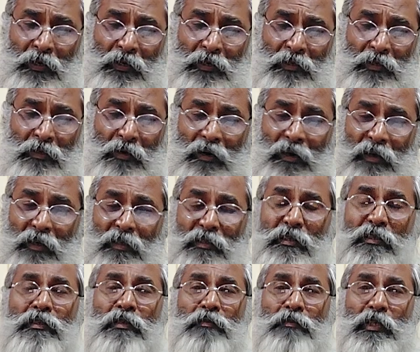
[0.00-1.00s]
It's not an
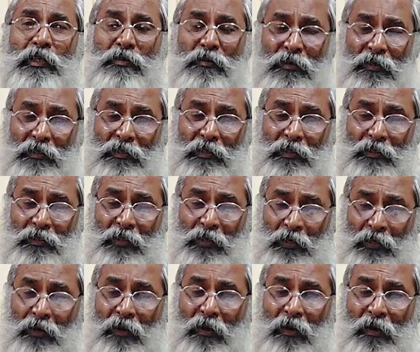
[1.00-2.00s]
easy subject to discuss
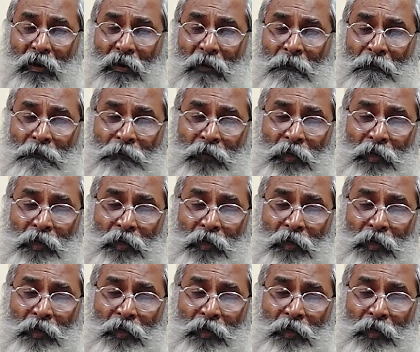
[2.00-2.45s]
at all.